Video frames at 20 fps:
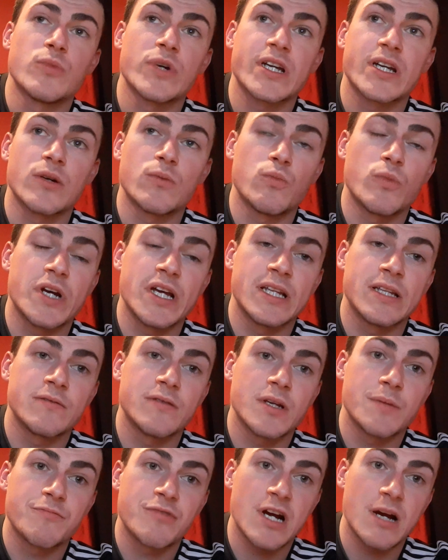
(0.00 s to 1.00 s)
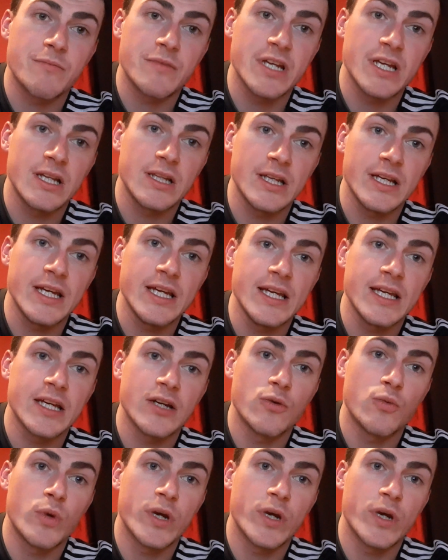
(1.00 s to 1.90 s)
We can win the Premier League,